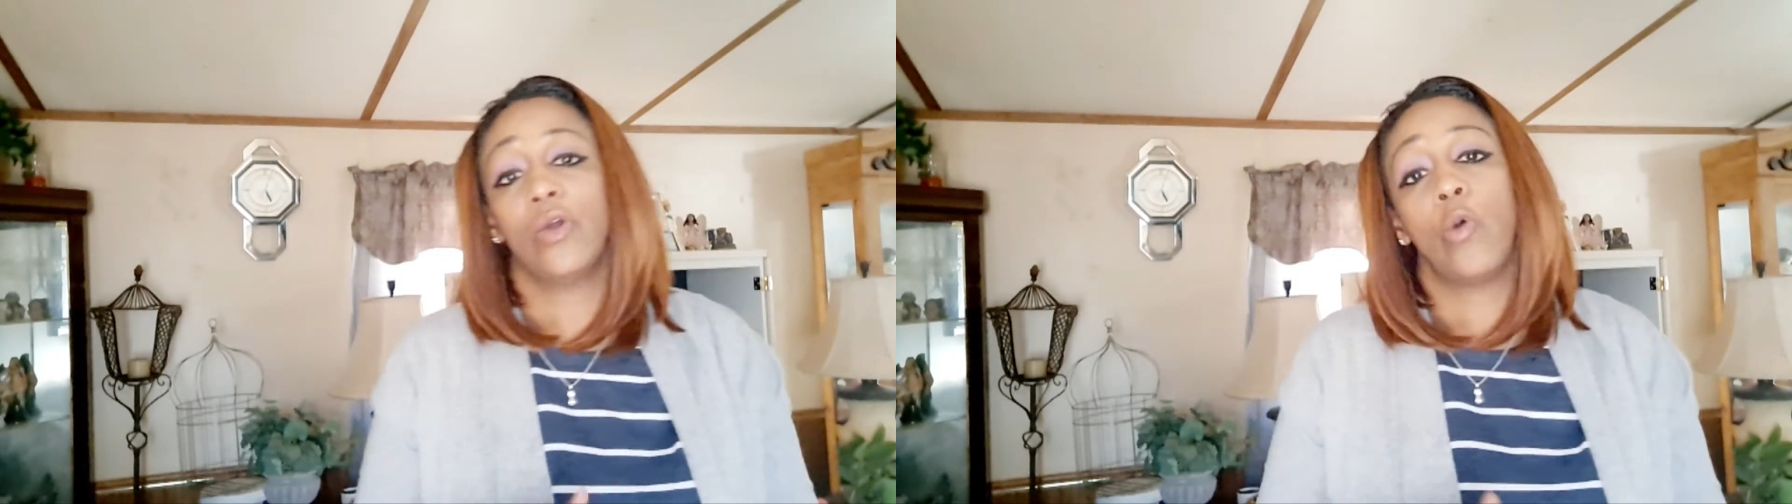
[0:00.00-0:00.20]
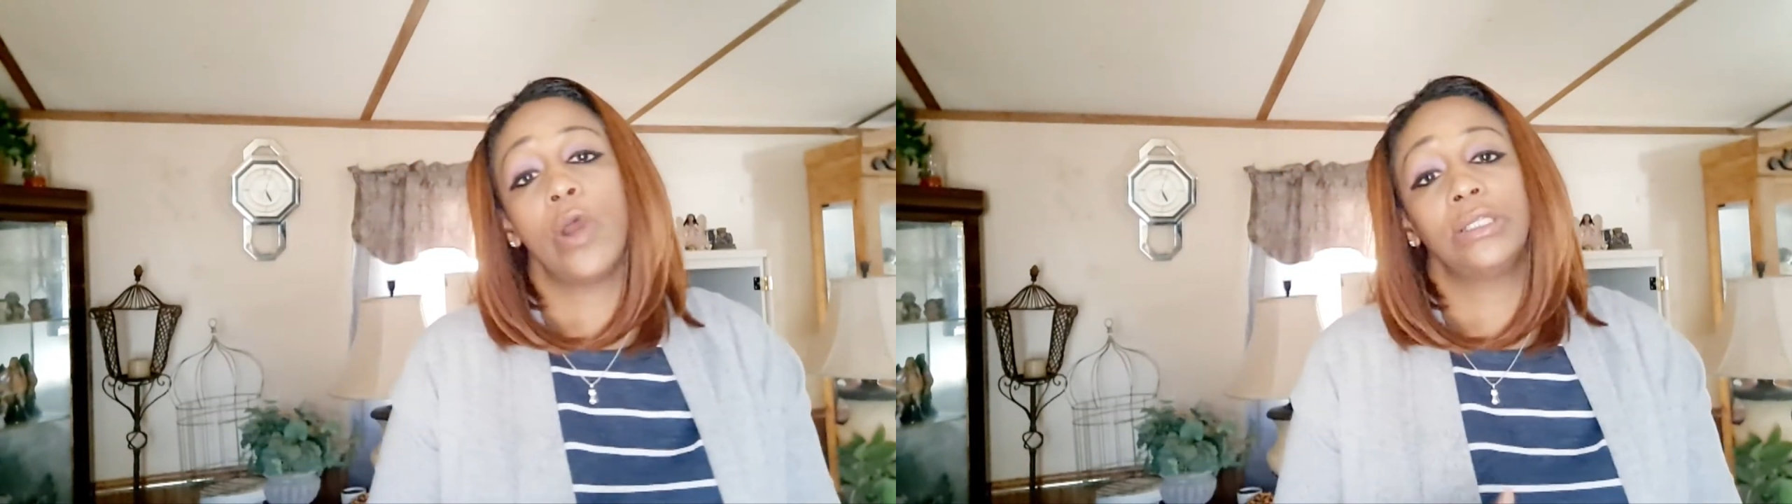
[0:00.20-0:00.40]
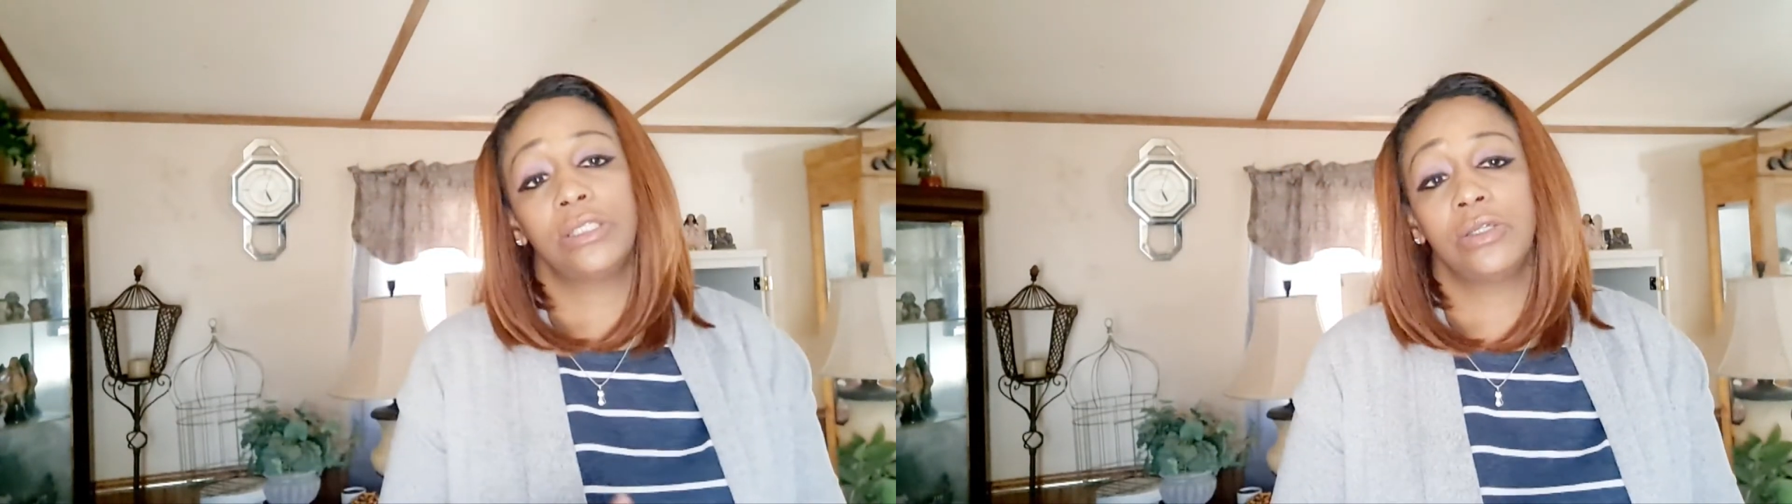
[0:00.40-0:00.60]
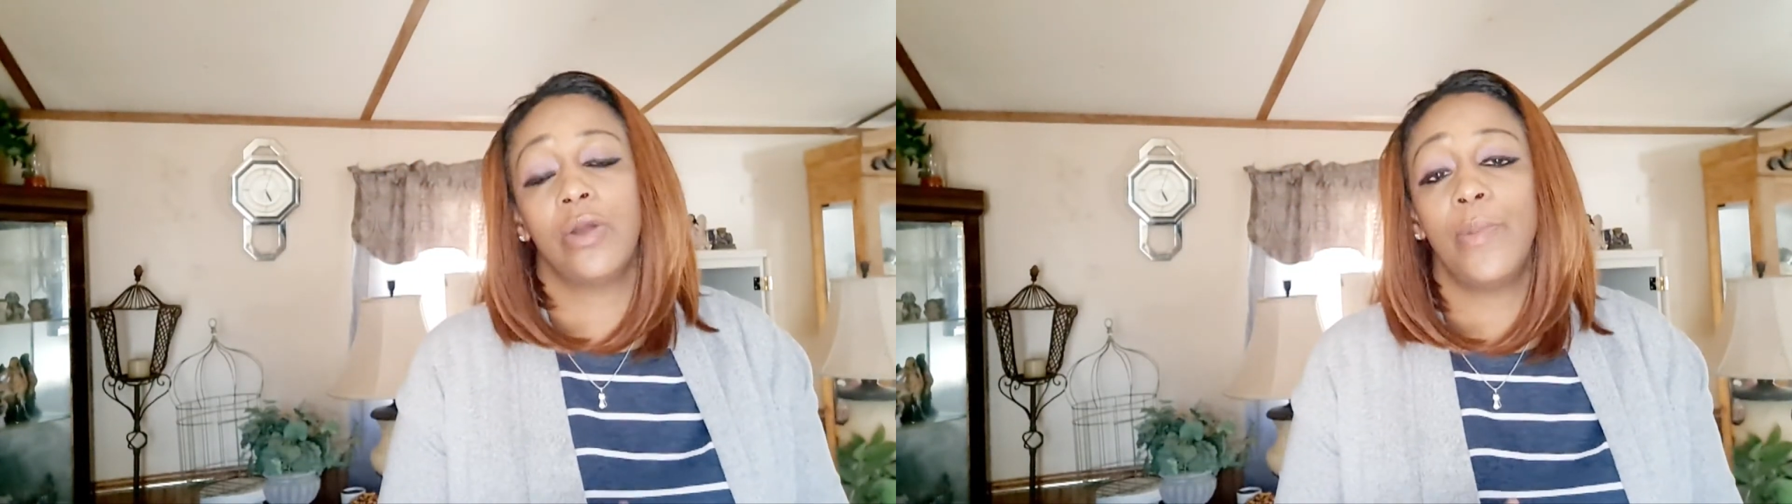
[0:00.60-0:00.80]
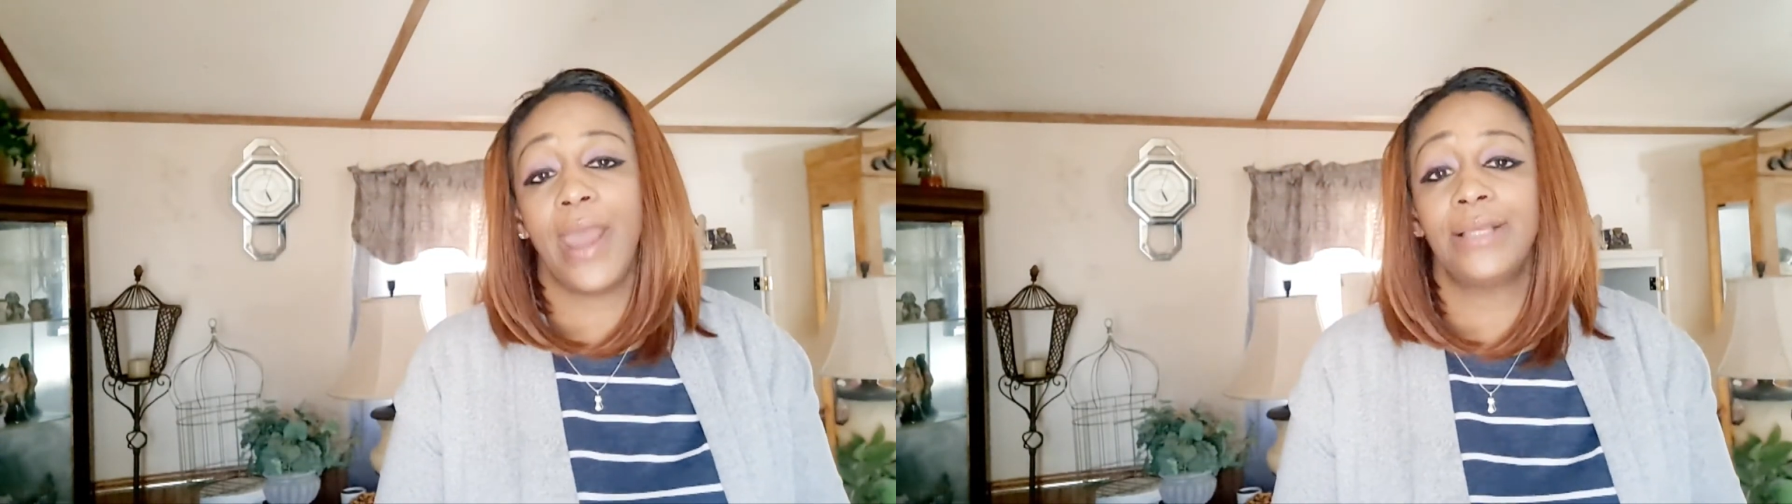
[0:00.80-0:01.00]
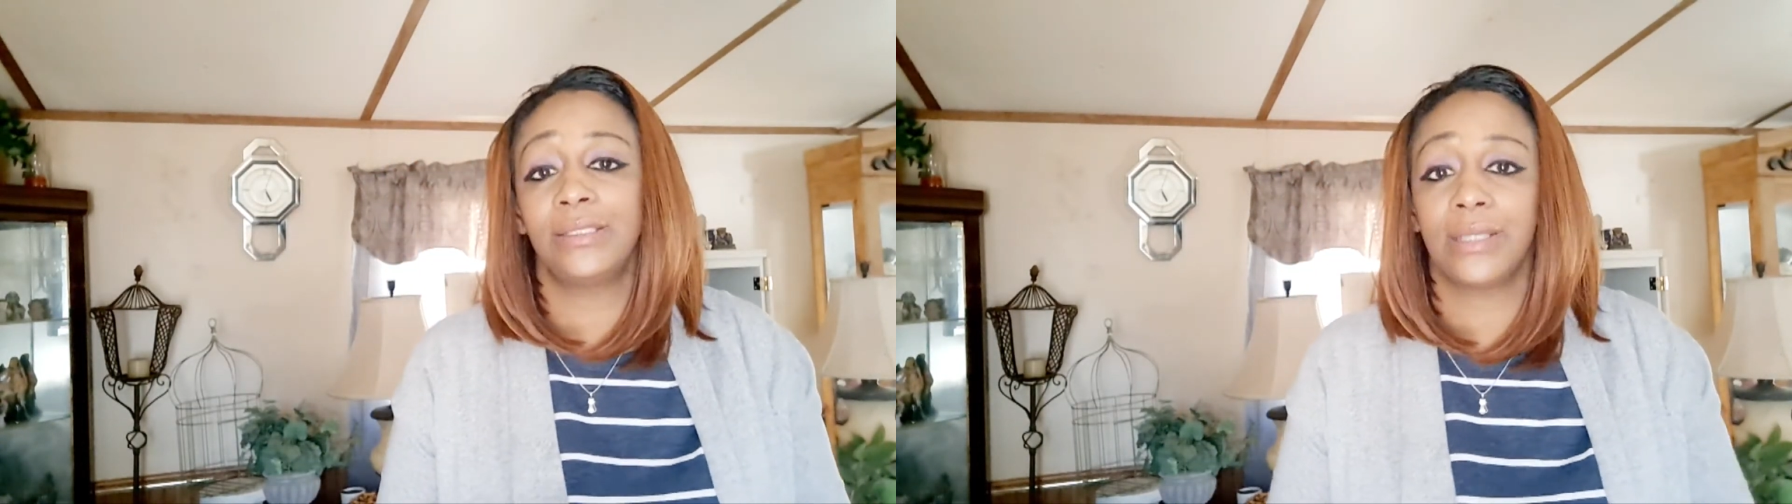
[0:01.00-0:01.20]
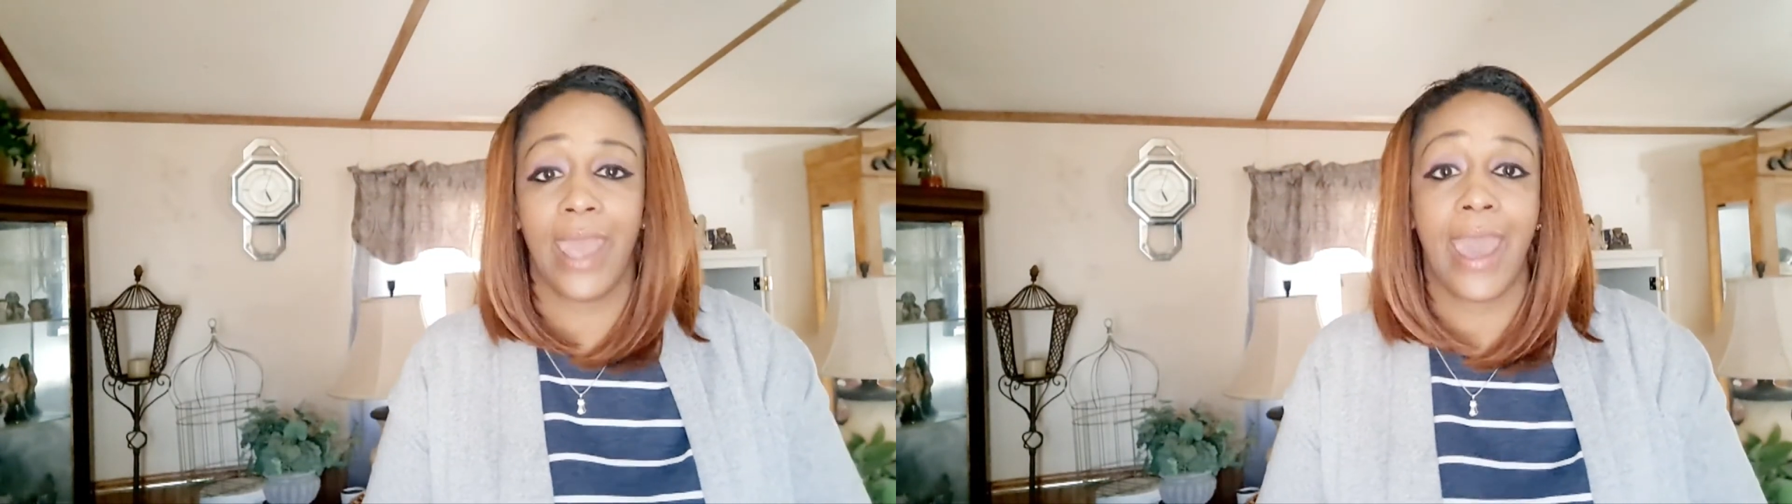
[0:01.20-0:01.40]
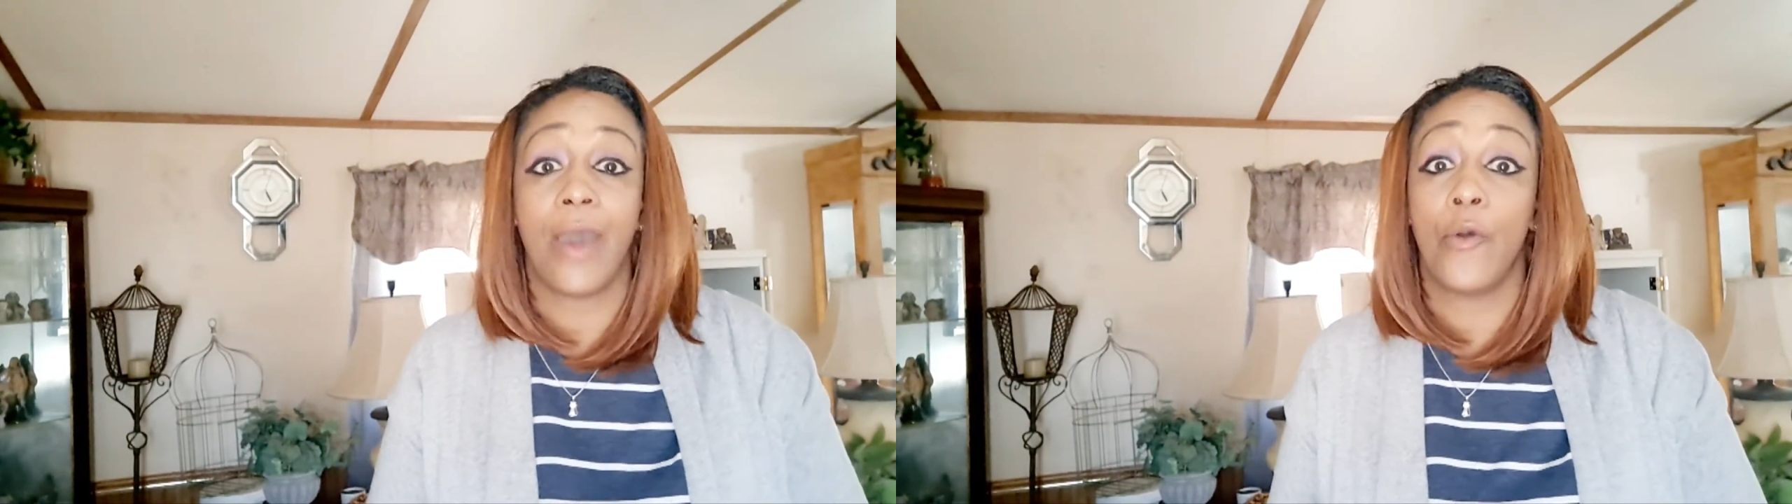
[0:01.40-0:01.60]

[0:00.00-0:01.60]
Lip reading: according to your pacing guide,